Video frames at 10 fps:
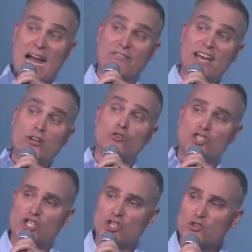and they
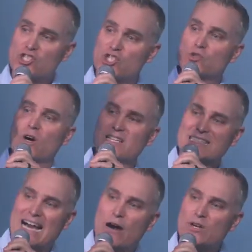don't choose to
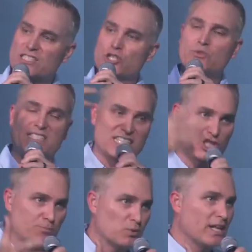allow it to
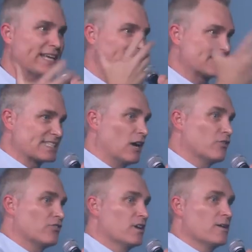display
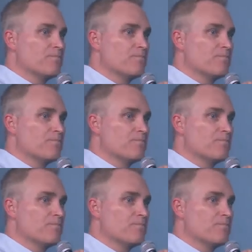itself,